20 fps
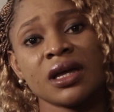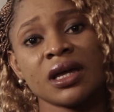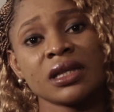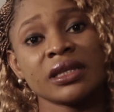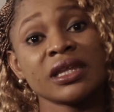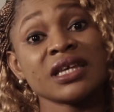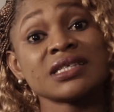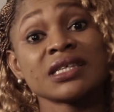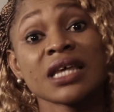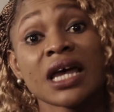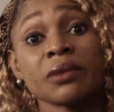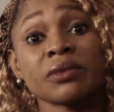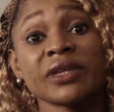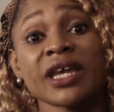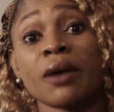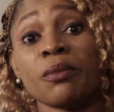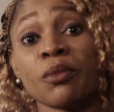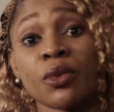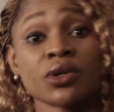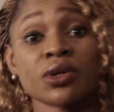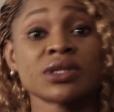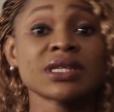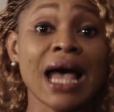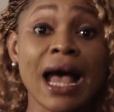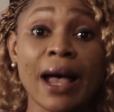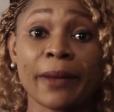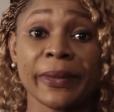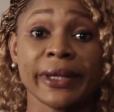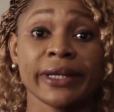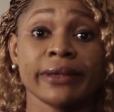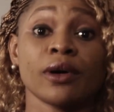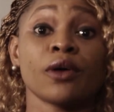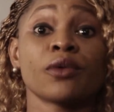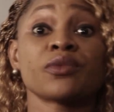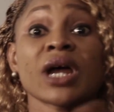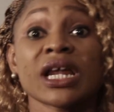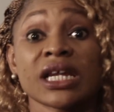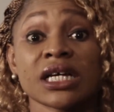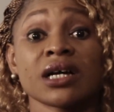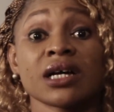They said they are both happy, or
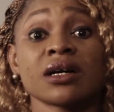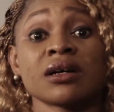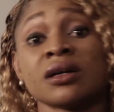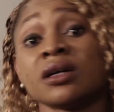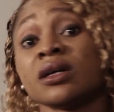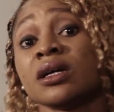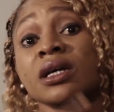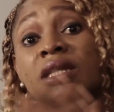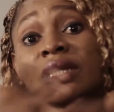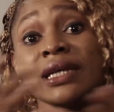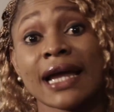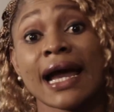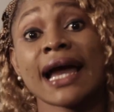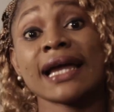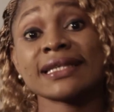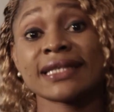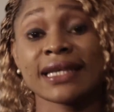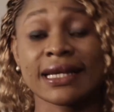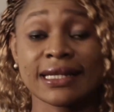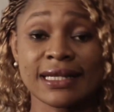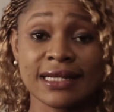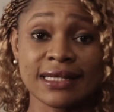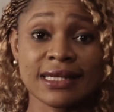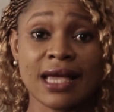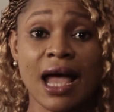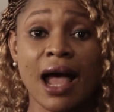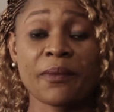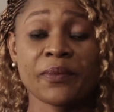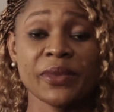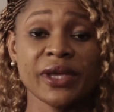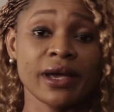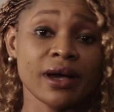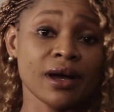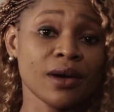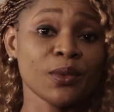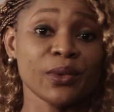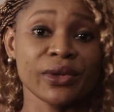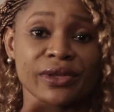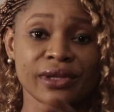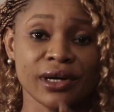rather, the guy said he's
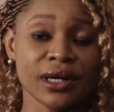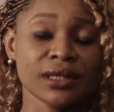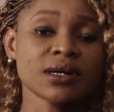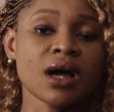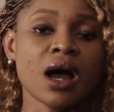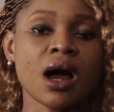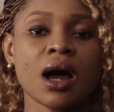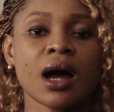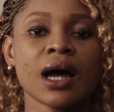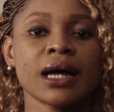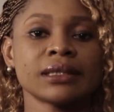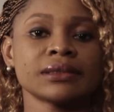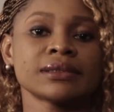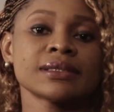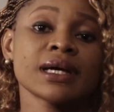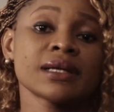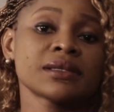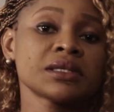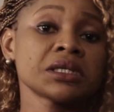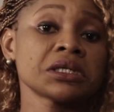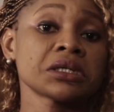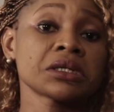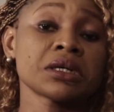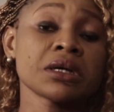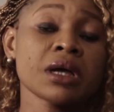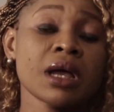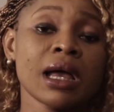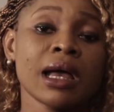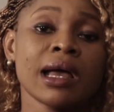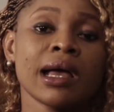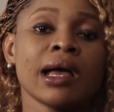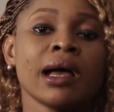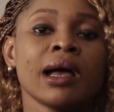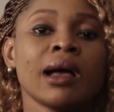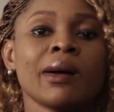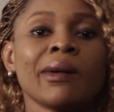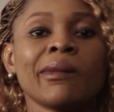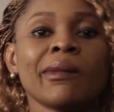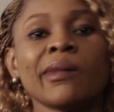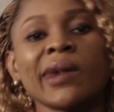happier without her. And I think
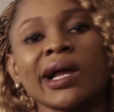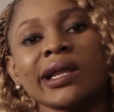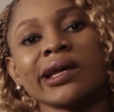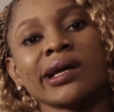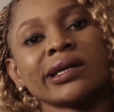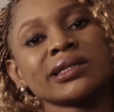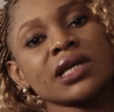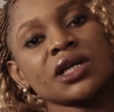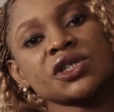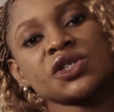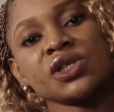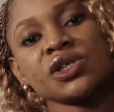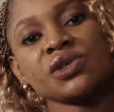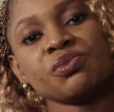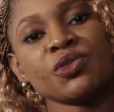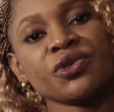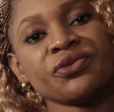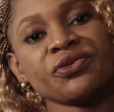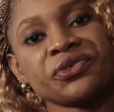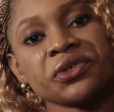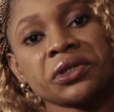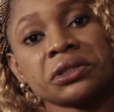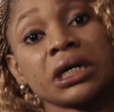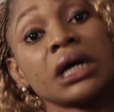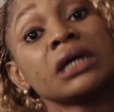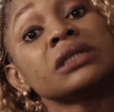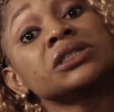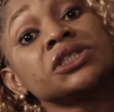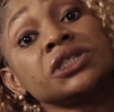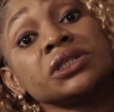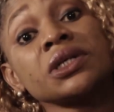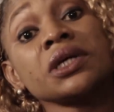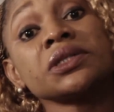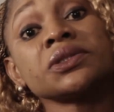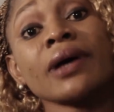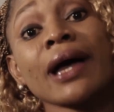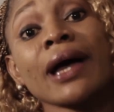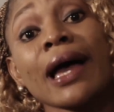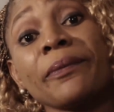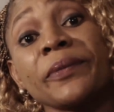Miley has actually moved on, and she's
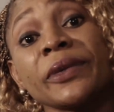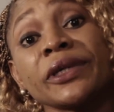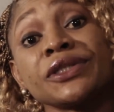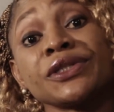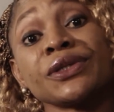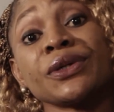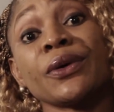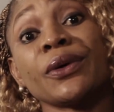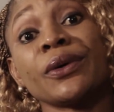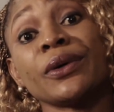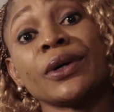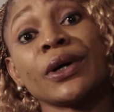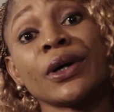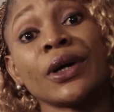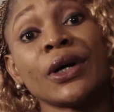also happy too.